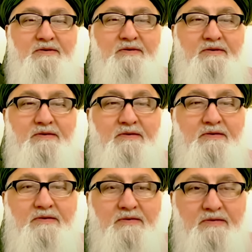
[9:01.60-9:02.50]

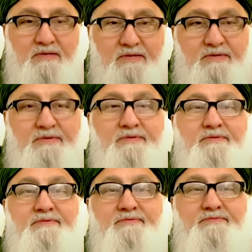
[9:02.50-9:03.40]
(no one is talking)